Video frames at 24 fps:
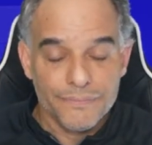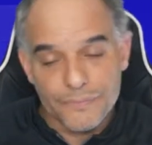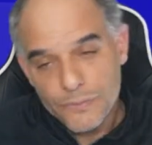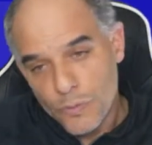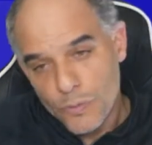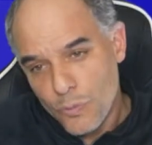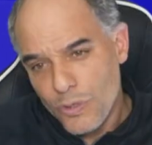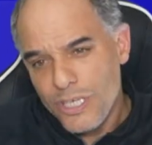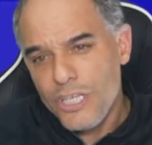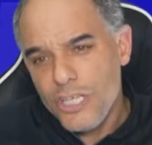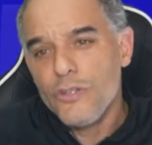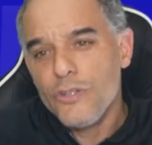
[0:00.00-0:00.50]

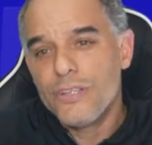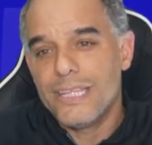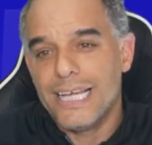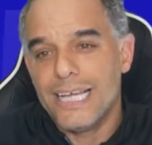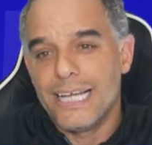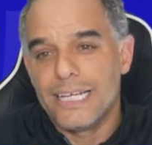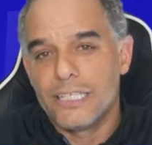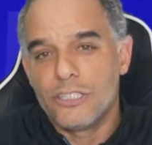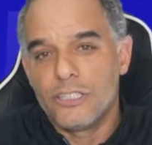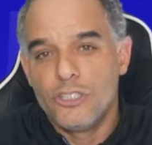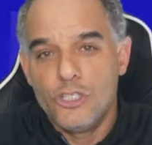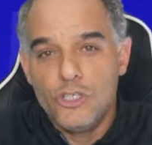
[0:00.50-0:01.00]
What do you
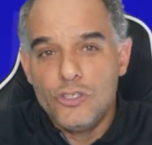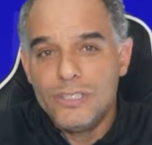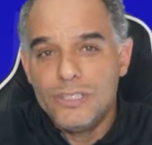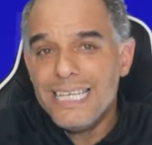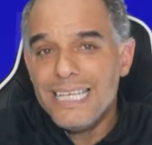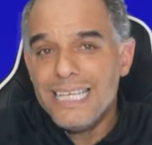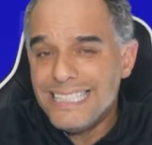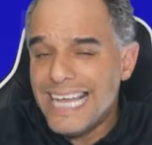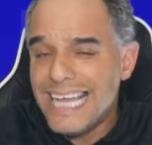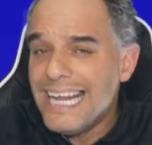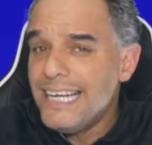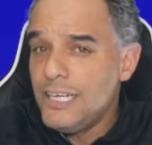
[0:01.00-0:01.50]
think? Do you think
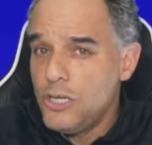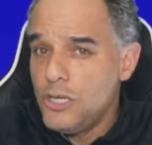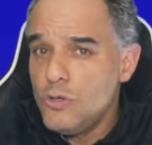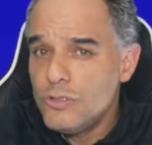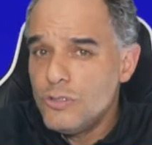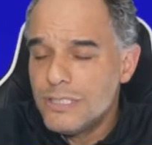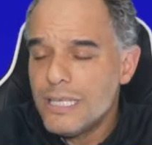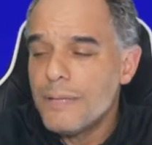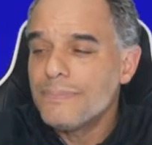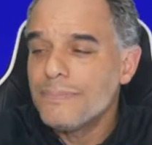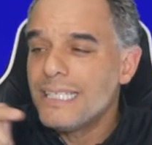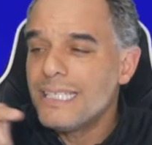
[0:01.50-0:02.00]
they knew
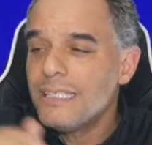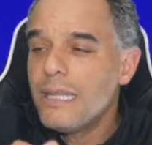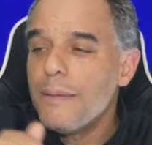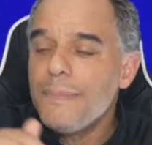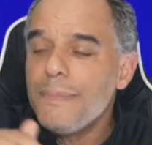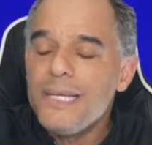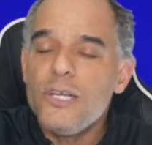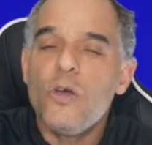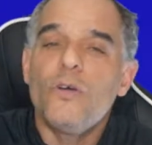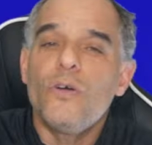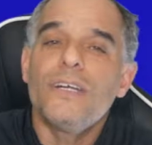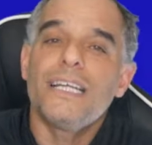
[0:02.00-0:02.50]
something? Let me
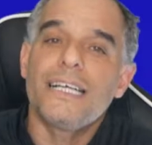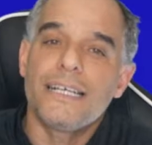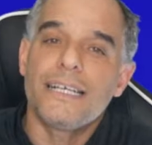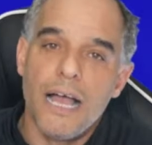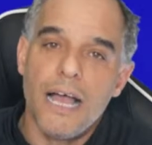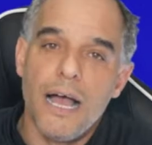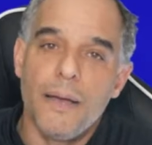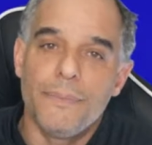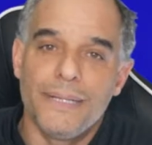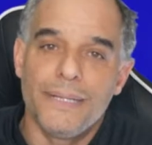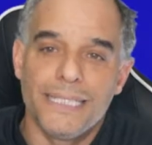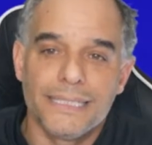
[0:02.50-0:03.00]
know in the
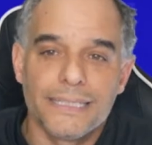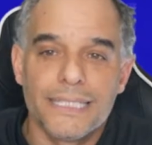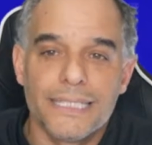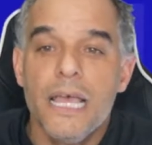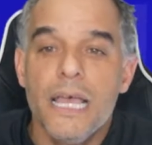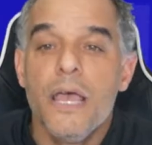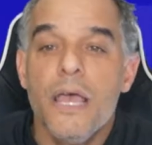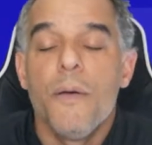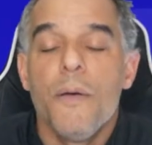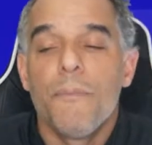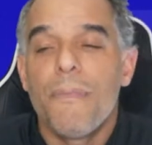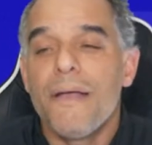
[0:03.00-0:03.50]
comments.
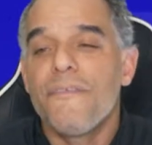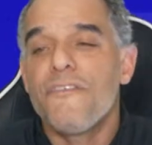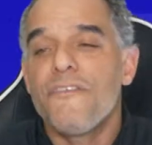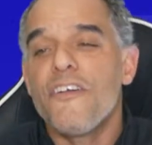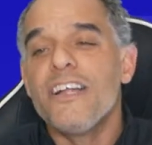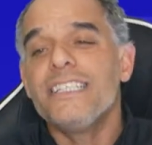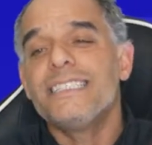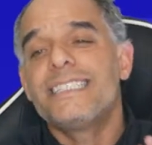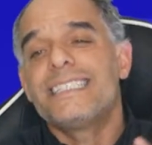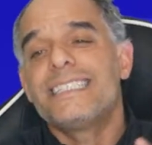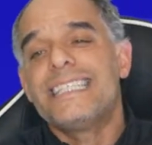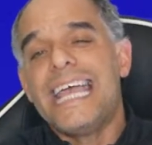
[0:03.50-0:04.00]
My
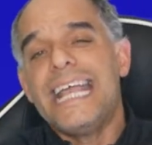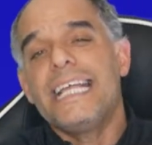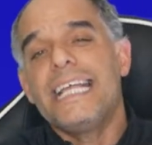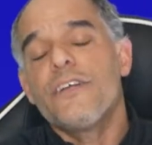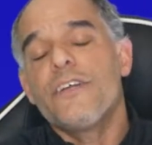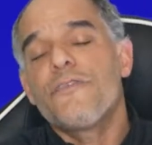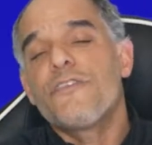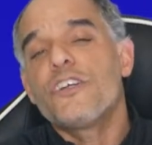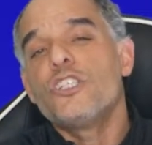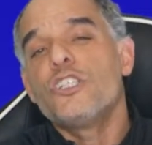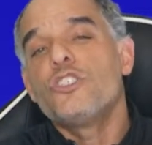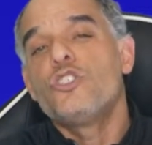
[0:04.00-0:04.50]
friends, thank you
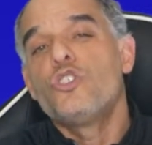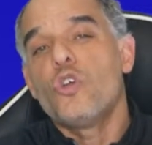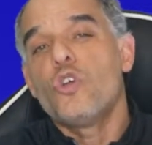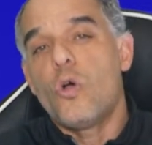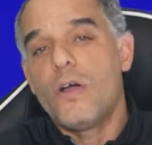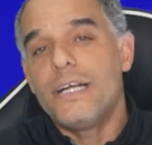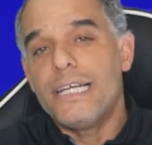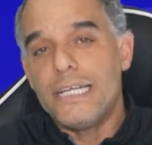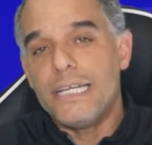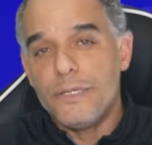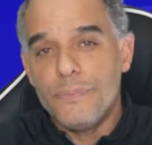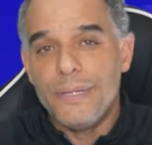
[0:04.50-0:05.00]
for
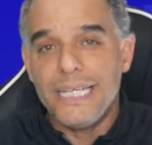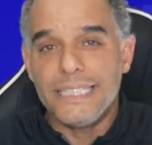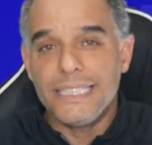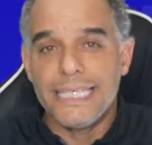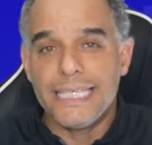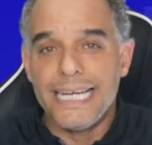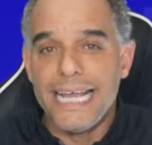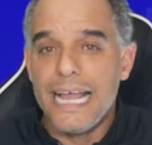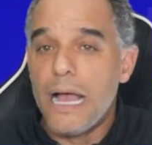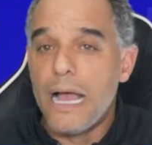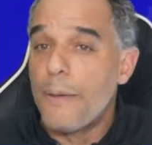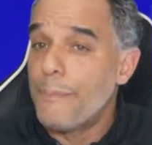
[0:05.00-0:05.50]
joining me
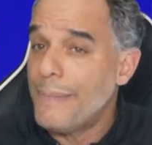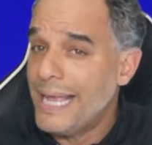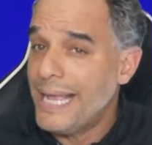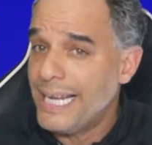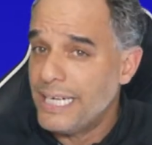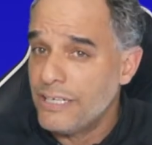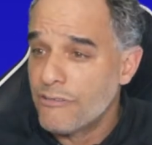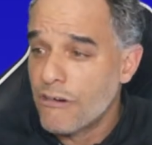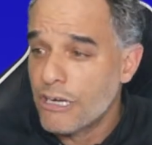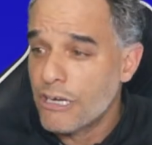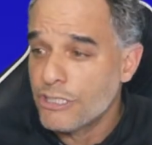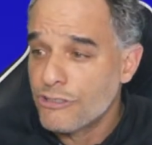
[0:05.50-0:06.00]
today on
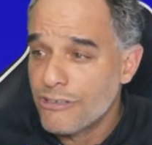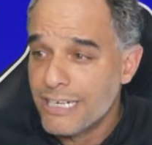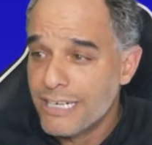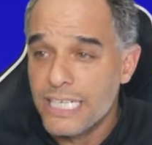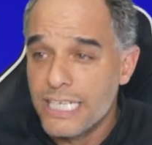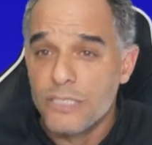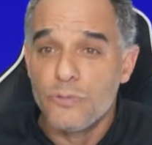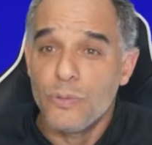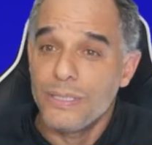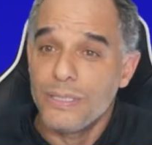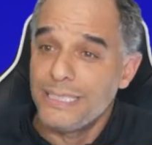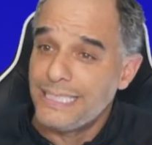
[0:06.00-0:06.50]
Manny
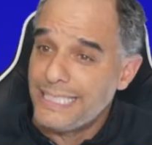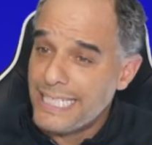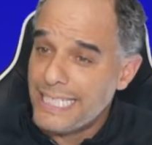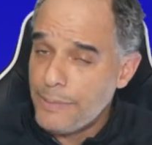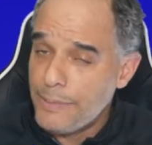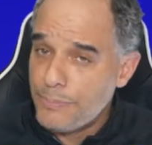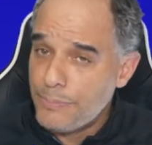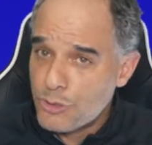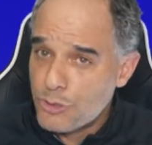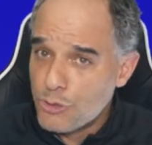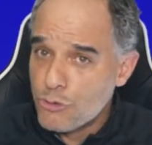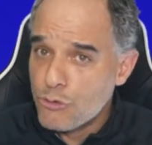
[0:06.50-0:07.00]
Rodriguez with Deep
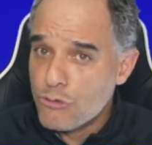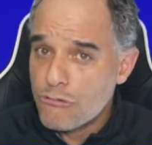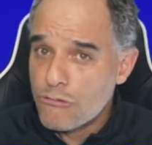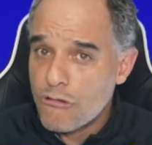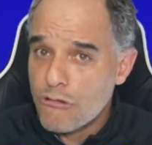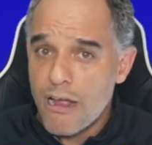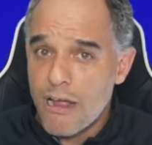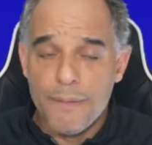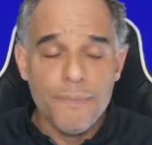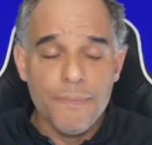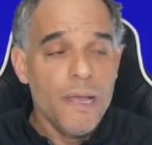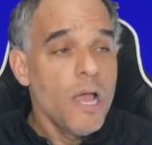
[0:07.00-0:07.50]
True
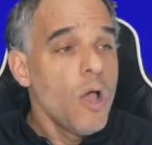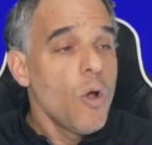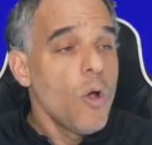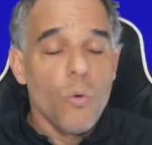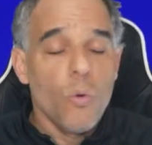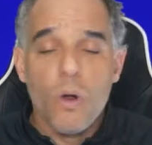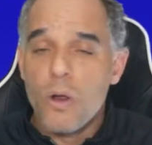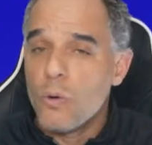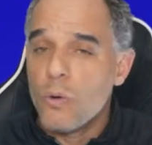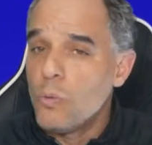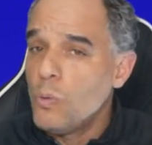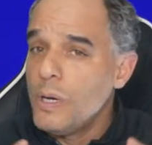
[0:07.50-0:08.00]
Crime,
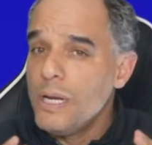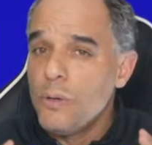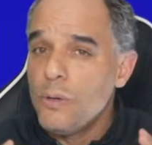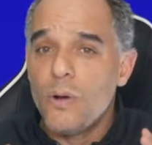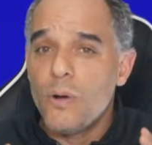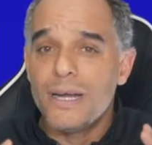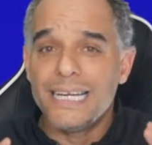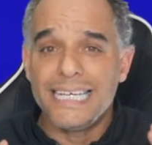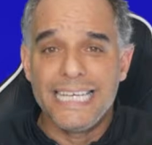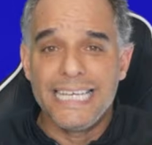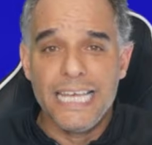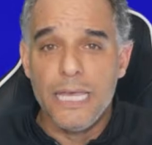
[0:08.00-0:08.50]
where we
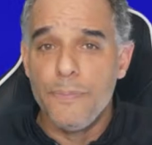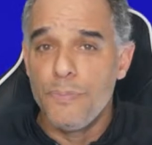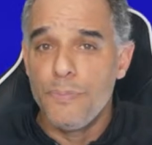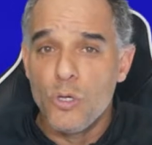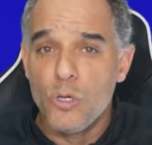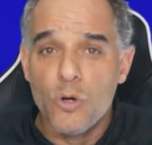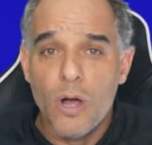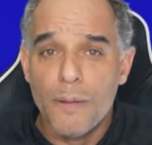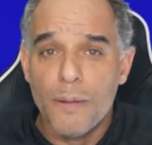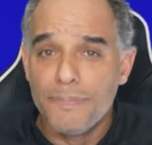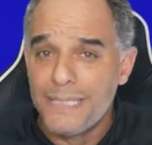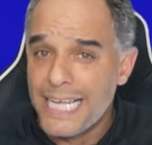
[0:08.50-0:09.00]
want to keep you
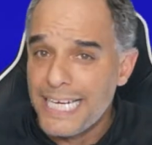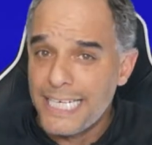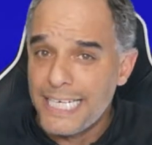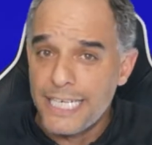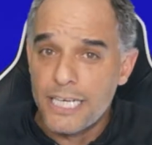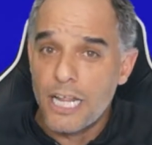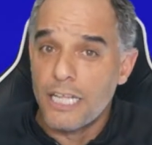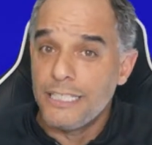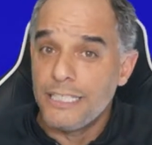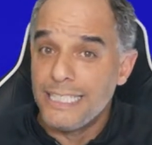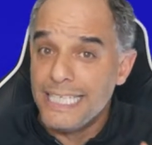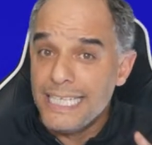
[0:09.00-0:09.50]
updated
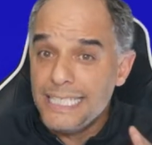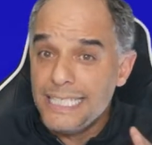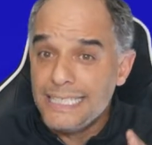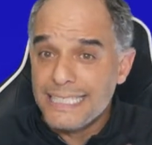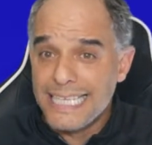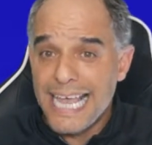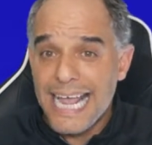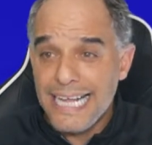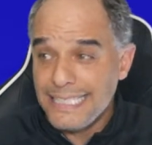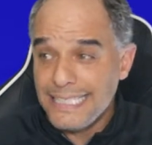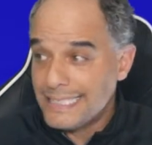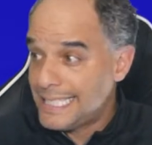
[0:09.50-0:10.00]
on these
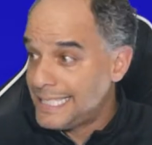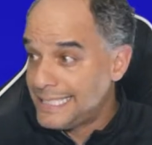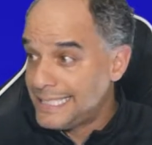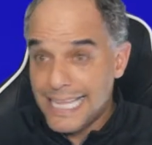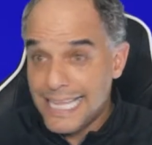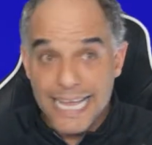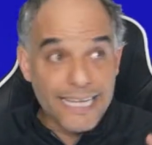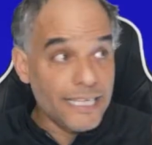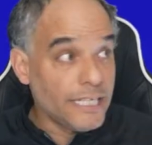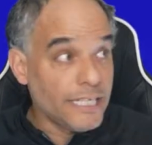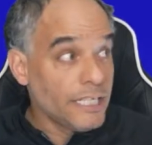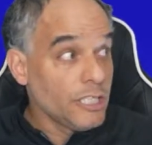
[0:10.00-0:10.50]
cases
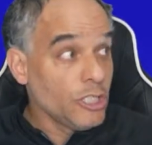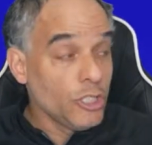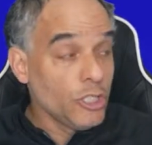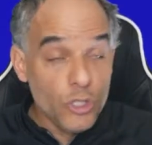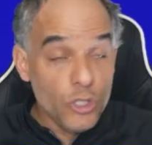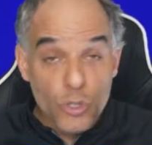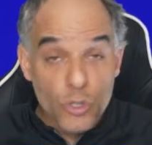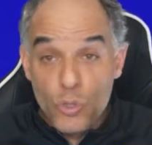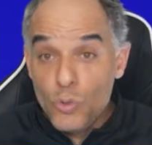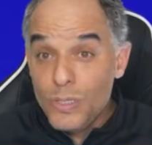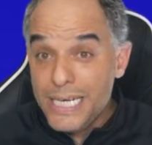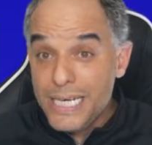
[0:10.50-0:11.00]
that
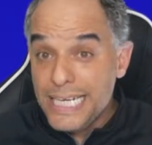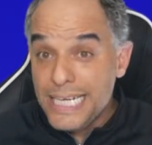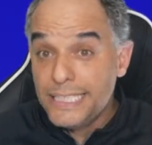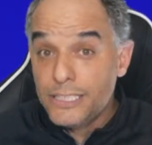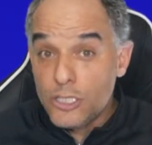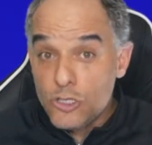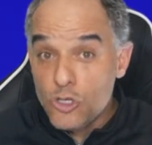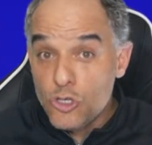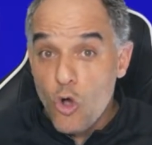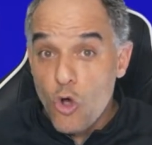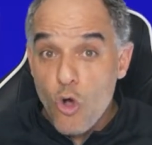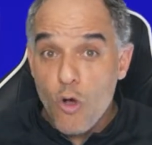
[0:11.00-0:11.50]
you need to
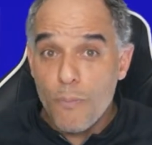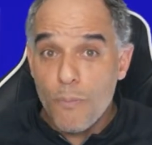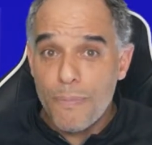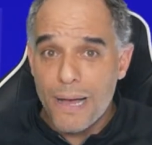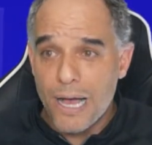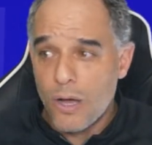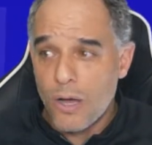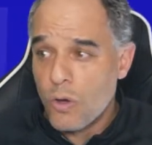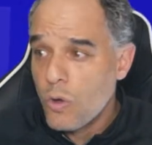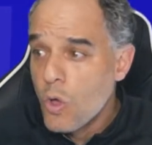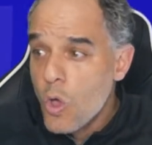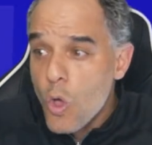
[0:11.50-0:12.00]
know
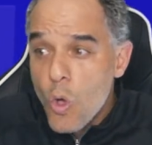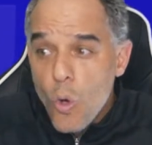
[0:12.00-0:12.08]
about.